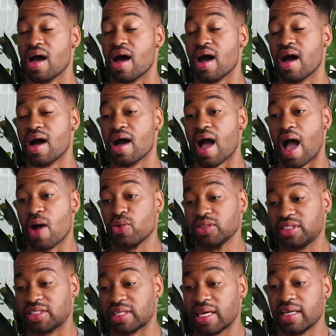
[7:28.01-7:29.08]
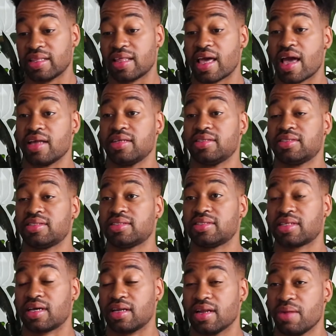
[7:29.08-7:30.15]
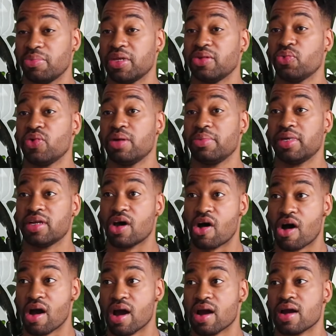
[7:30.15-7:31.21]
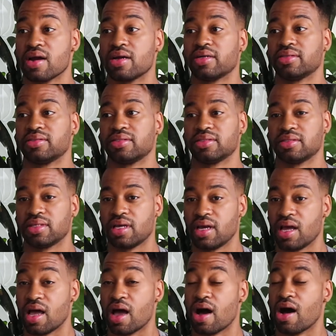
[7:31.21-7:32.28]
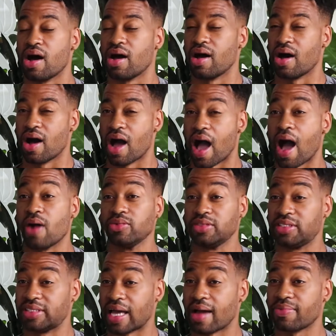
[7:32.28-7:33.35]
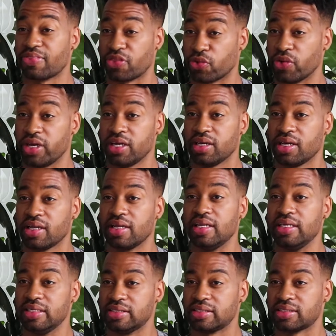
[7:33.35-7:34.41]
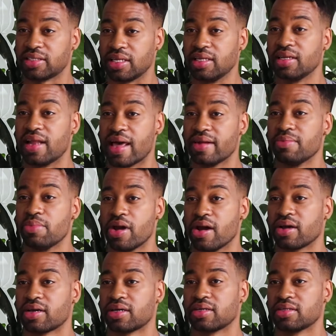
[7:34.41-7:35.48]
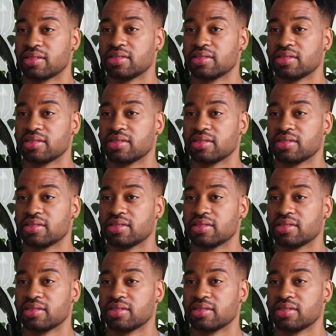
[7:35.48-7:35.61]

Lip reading: I would say that Colombian women are of the top 3, at least in Latin America.